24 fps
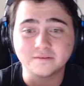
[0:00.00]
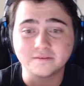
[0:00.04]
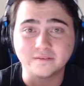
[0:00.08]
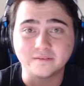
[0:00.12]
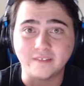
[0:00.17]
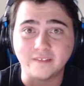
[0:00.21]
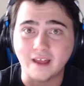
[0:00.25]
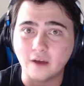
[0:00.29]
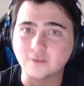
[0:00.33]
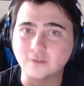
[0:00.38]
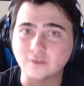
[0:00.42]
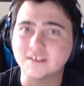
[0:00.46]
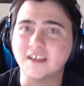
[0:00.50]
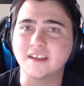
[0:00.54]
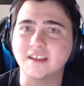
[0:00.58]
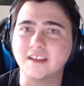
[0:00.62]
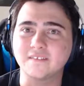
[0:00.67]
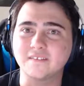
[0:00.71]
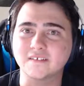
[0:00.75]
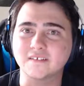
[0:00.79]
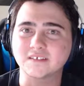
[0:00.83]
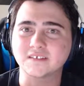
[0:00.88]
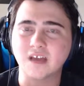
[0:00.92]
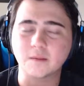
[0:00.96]
now
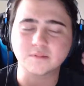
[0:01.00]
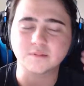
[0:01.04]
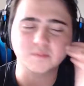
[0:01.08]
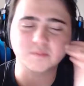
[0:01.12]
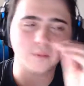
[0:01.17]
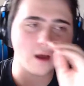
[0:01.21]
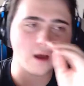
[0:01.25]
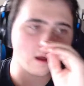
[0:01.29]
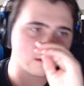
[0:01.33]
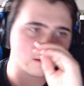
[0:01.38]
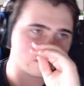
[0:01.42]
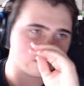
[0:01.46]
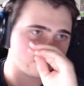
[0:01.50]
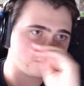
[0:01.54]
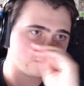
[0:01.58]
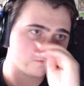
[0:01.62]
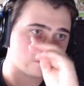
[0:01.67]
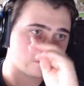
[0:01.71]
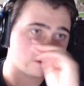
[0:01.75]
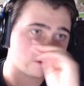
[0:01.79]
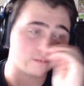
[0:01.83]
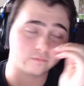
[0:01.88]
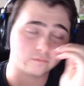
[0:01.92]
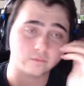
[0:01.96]
taking the top spot
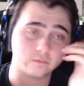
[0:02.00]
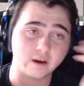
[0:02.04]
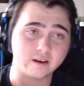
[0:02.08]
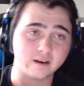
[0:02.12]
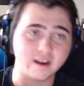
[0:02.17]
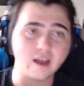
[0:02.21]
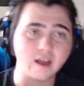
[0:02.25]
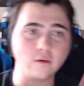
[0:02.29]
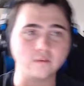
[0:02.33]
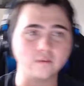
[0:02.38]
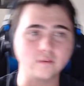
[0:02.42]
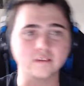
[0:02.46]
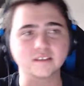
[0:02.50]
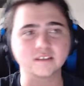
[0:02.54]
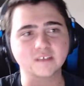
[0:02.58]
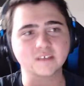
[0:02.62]
for it right now, at least.